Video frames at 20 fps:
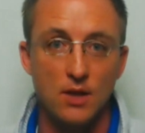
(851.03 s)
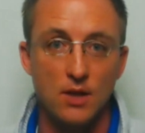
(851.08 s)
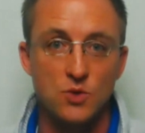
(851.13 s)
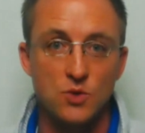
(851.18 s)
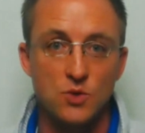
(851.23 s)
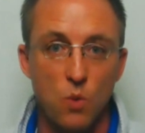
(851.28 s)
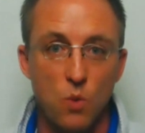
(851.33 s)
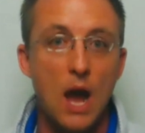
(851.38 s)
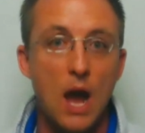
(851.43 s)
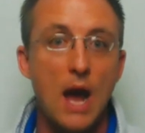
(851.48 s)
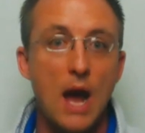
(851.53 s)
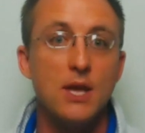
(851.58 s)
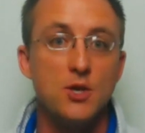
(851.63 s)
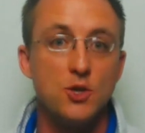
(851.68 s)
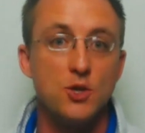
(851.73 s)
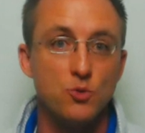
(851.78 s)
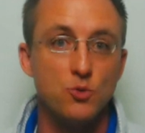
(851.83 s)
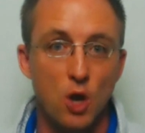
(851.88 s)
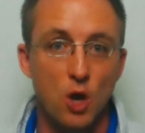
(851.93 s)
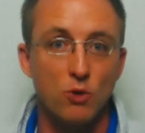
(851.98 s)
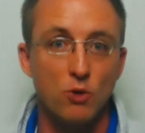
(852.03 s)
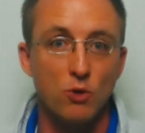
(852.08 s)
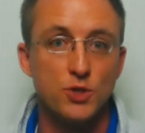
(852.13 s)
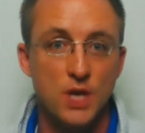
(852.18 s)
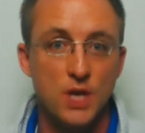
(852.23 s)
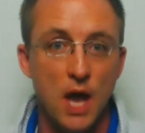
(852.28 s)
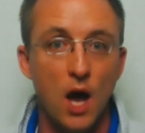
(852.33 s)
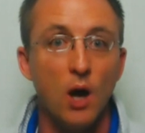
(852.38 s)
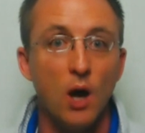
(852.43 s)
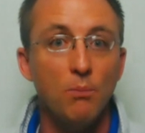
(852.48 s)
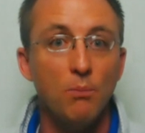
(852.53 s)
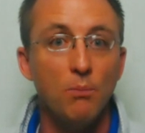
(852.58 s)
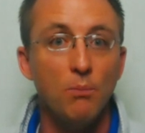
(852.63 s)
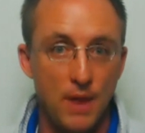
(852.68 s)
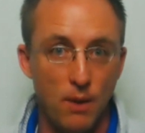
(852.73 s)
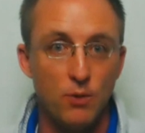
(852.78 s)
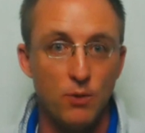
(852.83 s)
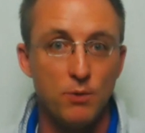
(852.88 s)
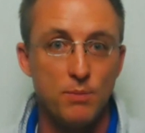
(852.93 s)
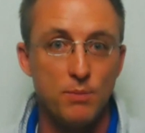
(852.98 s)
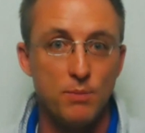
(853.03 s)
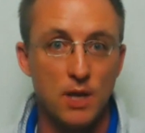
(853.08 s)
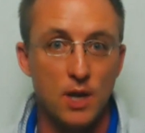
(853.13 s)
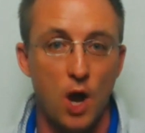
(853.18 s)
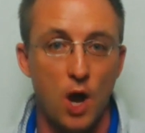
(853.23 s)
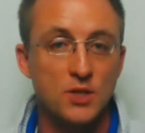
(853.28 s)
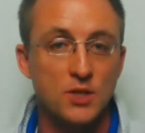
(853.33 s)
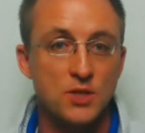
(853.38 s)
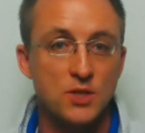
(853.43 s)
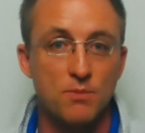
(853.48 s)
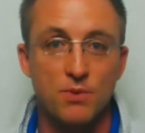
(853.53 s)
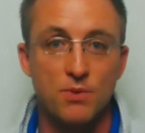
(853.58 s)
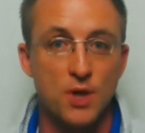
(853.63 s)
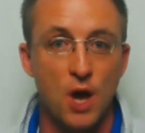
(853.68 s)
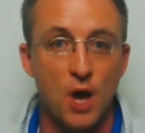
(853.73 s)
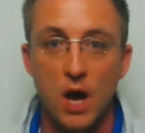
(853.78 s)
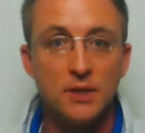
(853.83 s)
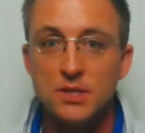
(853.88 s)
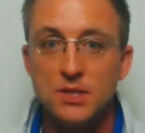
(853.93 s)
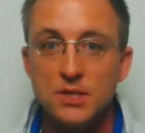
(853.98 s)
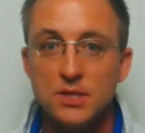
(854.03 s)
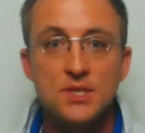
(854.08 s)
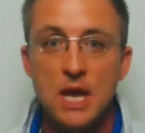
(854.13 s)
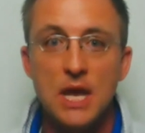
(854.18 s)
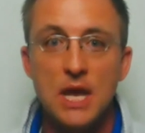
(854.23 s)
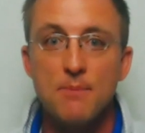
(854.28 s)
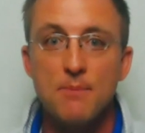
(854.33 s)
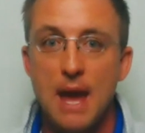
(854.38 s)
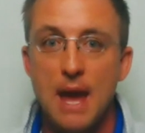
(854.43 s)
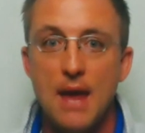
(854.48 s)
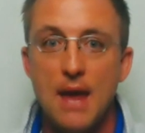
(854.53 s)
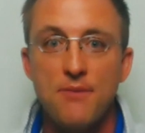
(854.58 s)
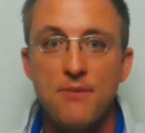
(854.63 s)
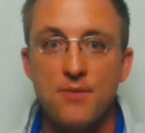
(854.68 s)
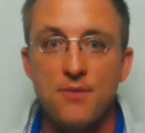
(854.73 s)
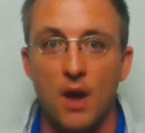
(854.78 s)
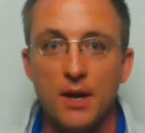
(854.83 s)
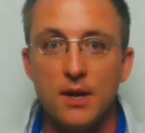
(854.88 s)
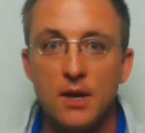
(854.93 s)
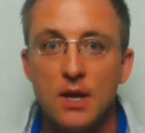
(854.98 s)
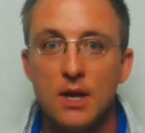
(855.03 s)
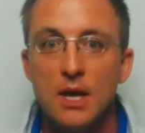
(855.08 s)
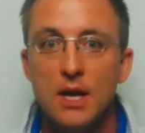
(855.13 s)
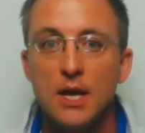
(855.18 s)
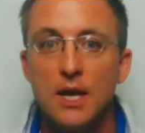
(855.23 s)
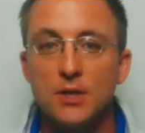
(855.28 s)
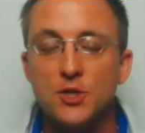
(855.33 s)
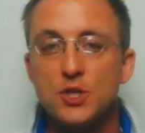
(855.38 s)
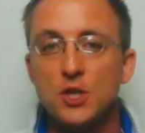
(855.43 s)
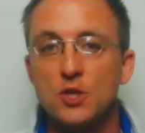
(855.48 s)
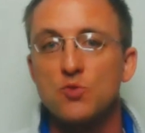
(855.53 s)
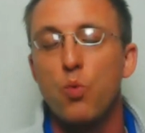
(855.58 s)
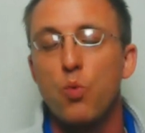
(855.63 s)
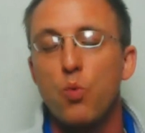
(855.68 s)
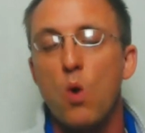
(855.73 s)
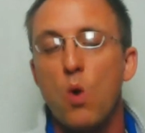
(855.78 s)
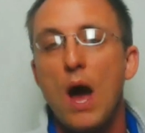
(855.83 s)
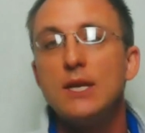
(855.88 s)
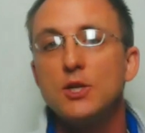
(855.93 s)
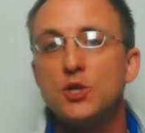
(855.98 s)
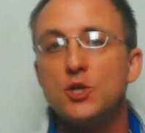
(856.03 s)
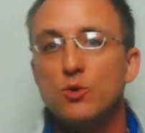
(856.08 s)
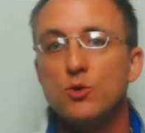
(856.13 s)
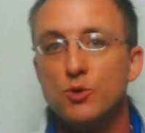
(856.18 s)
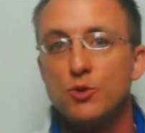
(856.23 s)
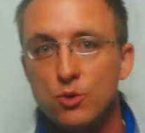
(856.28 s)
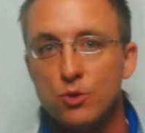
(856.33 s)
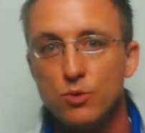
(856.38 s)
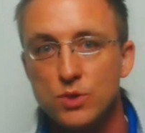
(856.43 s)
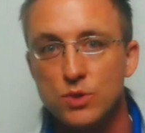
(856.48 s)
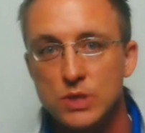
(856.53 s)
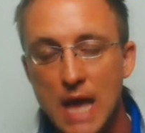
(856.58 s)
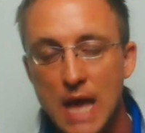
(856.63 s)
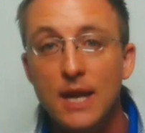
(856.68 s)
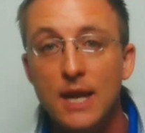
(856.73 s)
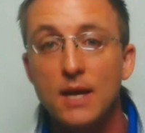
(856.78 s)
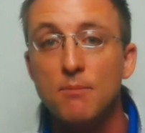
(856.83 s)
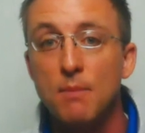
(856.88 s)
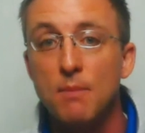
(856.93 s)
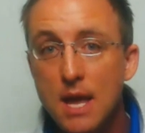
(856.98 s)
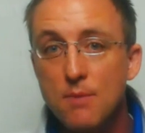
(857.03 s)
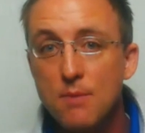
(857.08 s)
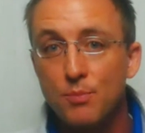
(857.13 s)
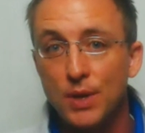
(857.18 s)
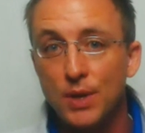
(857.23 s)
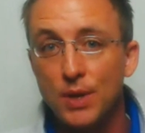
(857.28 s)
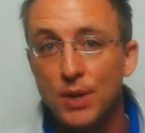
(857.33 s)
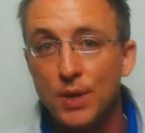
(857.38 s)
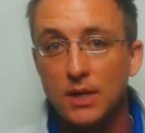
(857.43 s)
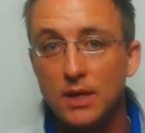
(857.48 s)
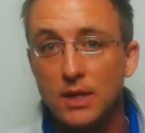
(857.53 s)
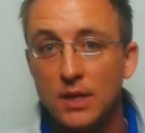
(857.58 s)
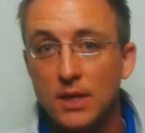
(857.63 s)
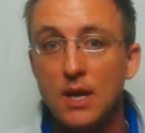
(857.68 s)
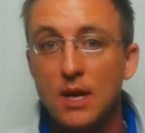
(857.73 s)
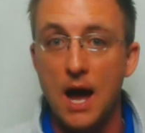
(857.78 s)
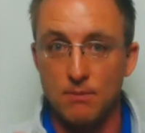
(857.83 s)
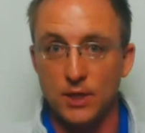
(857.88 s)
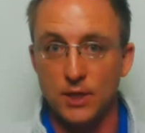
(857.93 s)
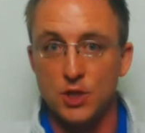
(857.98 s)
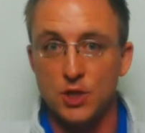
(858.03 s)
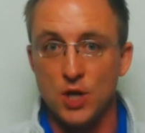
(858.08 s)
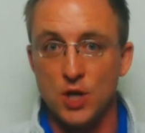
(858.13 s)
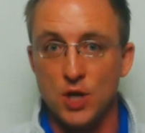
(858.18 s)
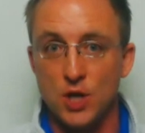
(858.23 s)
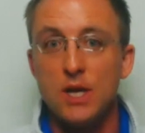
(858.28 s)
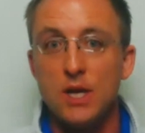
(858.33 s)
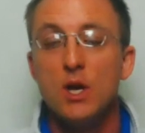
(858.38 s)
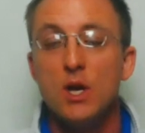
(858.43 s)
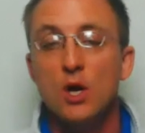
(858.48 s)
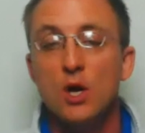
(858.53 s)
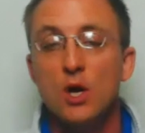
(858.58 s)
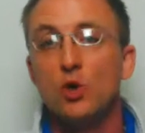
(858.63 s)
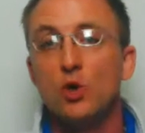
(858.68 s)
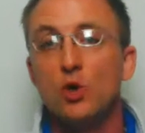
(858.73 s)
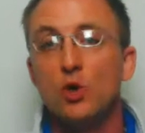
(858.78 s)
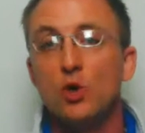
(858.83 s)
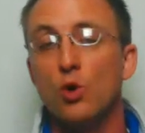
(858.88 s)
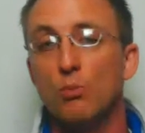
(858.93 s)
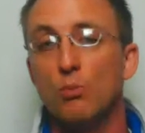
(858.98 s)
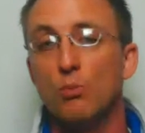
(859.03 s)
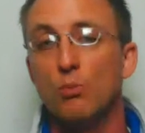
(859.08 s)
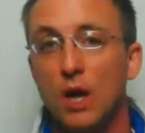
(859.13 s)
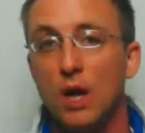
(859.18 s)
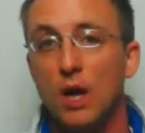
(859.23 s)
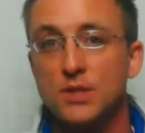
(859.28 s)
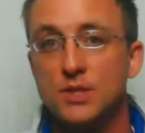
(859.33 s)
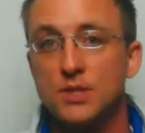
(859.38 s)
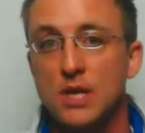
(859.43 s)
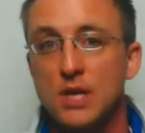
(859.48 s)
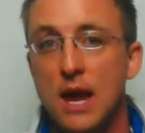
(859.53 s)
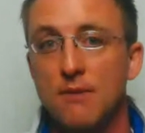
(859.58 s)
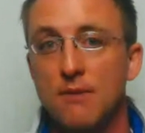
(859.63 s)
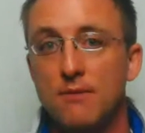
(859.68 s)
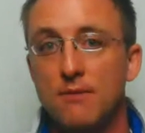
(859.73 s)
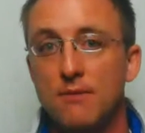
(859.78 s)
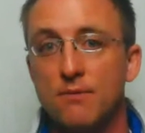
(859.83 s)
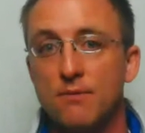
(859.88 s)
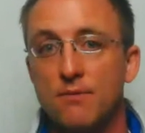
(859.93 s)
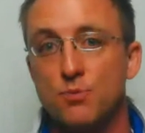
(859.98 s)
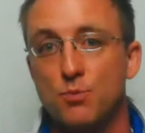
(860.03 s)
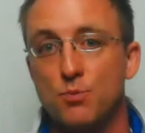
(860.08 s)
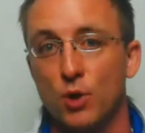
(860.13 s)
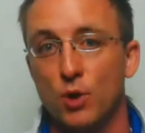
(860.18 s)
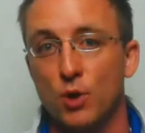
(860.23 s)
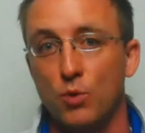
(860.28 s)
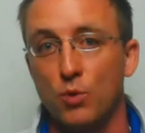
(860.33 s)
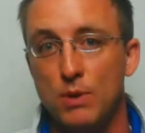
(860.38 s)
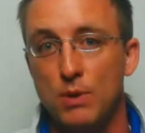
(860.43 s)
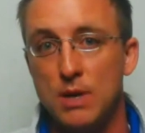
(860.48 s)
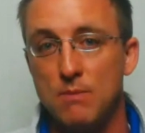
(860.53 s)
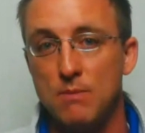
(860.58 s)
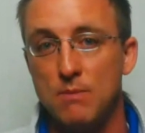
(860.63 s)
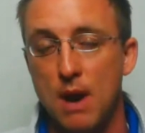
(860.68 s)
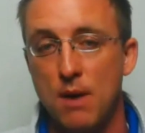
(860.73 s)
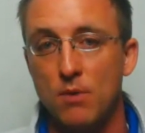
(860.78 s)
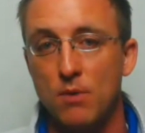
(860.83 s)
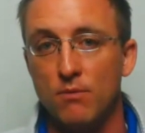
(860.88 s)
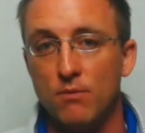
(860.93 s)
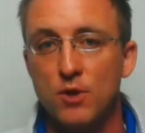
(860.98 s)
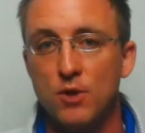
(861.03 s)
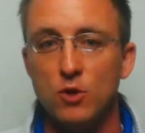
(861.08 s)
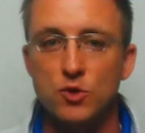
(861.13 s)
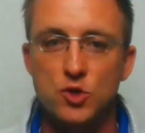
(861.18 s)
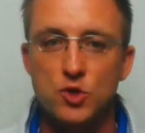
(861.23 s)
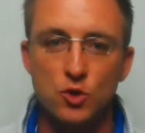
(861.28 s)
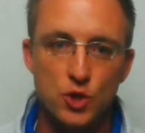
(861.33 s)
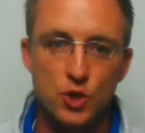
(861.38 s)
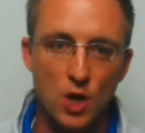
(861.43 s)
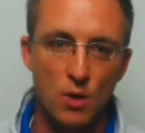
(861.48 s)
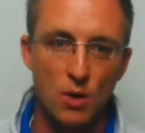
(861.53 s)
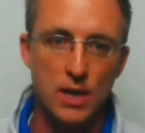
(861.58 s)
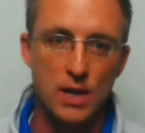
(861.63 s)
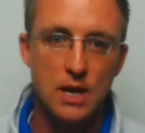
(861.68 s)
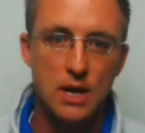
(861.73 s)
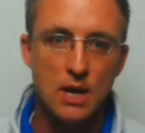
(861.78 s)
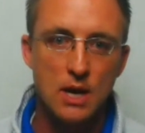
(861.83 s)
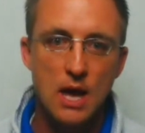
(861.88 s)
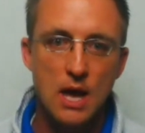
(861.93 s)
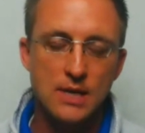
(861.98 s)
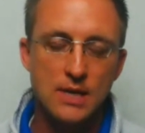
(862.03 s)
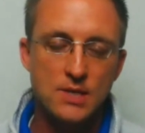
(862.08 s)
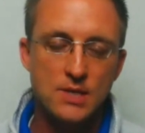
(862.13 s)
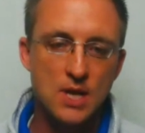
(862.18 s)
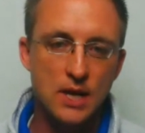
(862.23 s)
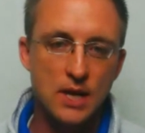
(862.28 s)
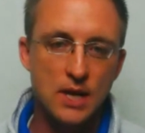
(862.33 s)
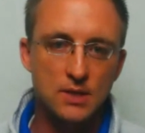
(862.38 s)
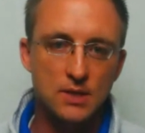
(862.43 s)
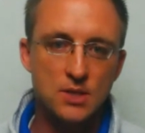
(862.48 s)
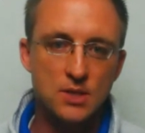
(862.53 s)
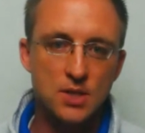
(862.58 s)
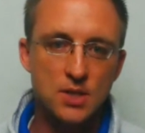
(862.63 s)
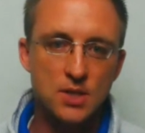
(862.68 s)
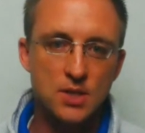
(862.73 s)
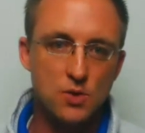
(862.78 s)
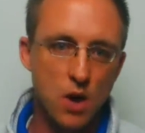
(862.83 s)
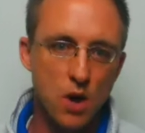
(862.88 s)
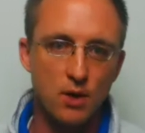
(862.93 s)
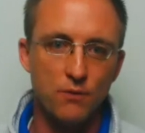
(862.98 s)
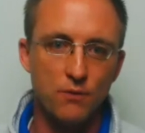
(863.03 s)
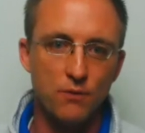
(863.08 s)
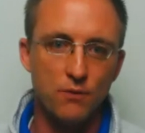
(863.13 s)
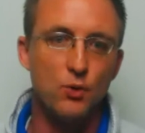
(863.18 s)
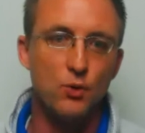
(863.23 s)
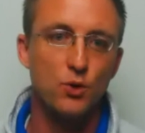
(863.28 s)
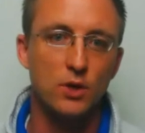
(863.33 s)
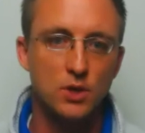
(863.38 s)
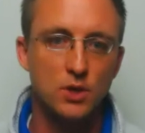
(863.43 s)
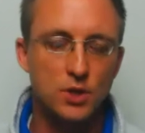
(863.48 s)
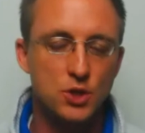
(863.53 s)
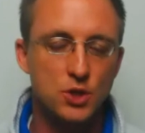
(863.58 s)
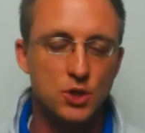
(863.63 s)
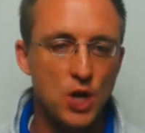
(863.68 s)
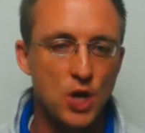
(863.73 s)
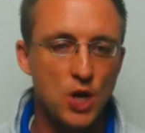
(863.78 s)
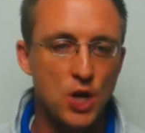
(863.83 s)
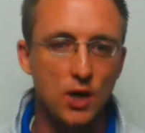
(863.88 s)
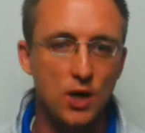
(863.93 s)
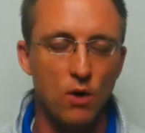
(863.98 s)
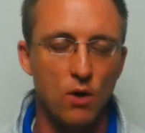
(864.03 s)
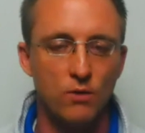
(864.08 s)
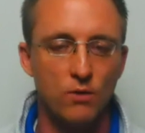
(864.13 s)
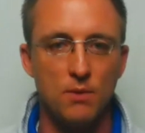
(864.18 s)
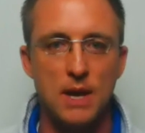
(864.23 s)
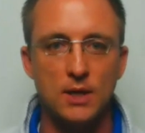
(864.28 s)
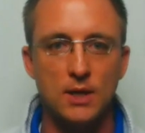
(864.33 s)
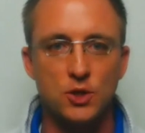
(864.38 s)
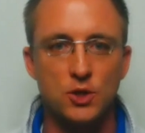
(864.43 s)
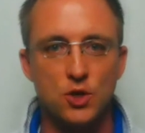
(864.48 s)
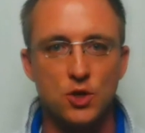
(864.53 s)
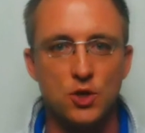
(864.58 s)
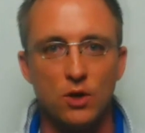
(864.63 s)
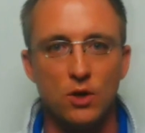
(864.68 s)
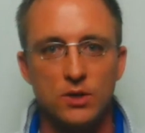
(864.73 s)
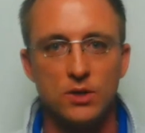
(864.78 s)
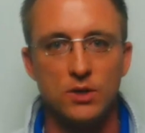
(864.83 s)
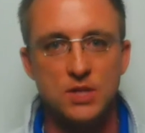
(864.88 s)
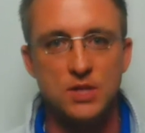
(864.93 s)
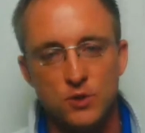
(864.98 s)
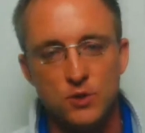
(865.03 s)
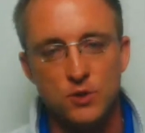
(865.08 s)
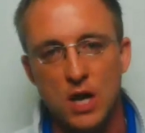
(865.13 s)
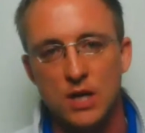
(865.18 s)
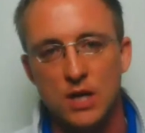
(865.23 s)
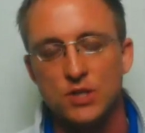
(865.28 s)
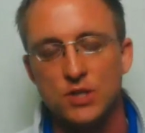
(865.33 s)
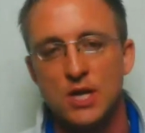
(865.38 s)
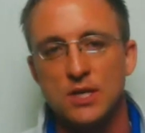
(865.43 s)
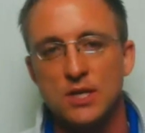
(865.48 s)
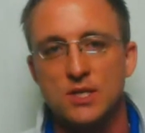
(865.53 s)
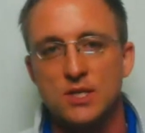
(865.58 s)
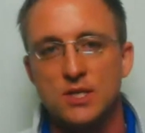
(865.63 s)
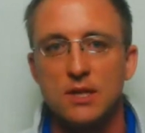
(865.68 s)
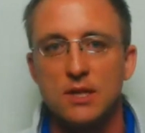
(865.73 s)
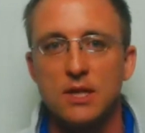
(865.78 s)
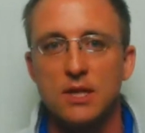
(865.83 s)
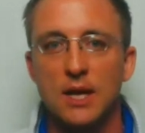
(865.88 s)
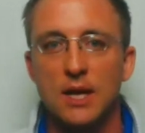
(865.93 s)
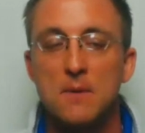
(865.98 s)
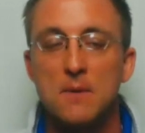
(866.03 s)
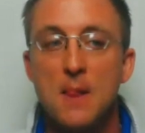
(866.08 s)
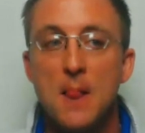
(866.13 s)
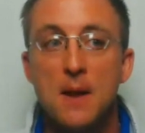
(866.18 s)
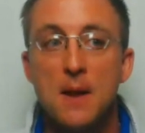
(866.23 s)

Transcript: us why you chose Yelp, that would be an awesome thought because it's not a bad thought. It's just why did you choose that? In my opinion, I'm like Joey, Google Plus and Facebook would be my reviews. So Joey, as I continue on here, if you could check over and make sure see if Josh says anything.